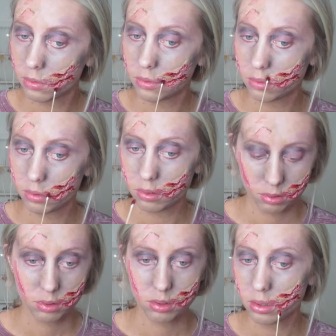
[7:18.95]
So I'm
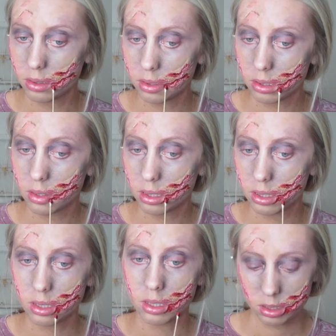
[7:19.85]
going to dispense
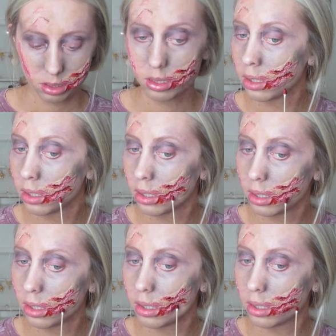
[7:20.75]
that on
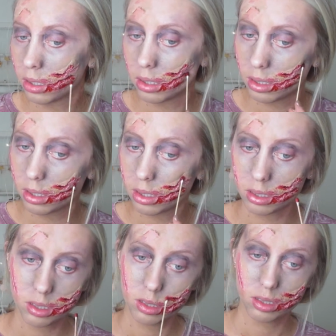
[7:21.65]
a,
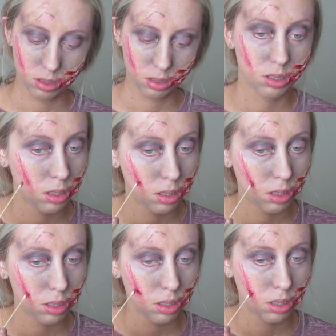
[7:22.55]
what
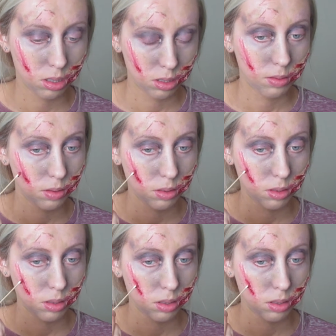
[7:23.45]
am I trying to say?